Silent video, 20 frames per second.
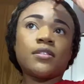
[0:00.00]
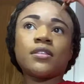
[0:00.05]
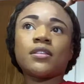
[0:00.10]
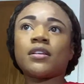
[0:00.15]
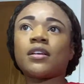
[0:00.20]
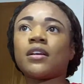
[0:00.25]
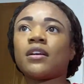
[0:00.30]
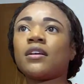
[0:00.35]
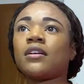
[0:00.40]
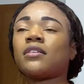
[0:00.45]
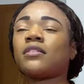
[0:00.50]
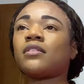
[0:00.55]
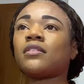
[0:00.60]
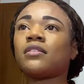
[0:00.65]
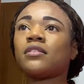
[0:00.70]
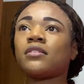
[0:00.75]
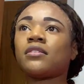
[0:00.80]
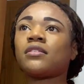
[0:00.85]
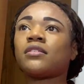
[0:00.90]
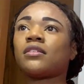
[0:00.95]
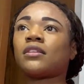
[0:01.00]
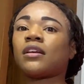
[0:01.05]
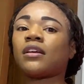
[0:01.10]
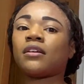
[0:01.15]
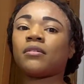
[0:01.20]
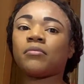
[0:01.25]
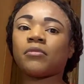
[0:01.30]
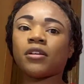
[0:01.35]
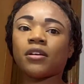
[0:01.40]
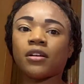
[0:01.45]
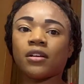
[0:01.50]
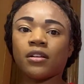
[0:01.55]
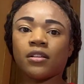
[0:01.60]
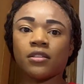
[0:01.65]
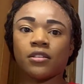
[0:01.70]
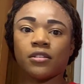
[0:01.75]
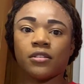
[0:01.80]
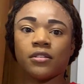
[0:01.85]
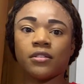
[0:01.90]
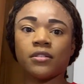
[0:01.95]
It's kind of the same
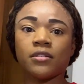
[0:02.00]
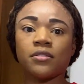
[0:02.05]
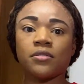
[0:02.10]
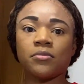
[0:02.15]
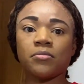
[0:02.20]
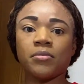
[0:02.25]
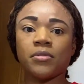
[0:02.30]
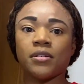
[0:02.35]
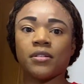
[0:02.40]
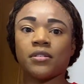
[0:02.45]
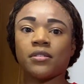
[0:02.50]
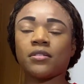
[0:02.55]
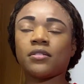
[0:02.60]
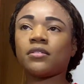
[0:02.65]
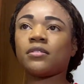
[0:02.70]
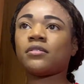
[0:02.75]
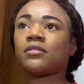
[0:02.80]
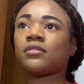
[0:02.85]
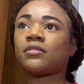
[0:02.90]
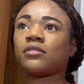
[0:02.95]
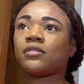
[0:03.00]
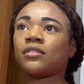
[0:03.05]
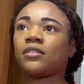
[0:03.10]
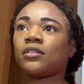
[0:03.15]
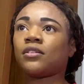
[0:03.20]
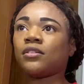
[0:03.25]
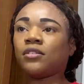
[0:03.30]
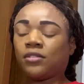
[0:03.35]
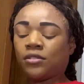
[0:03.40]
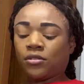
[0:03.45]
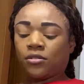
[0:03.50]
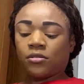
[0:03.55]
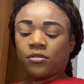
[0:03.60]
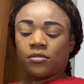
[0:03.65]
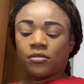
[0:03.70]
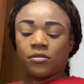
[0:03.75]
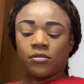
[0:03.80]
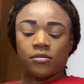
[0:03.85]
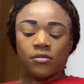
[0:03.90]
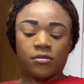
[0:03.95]
color a little bit.
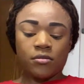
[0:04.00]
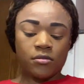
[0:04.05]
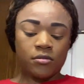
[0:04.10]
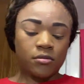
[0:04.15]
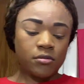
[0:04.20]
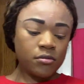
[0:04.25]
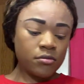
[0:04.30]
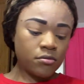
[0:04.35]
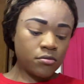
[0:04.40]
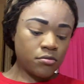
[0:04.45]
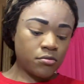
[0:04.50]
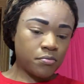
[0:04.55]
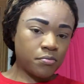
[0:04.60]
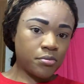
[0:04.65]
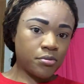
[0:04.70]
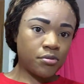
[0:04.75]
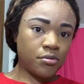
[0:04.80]
Nope.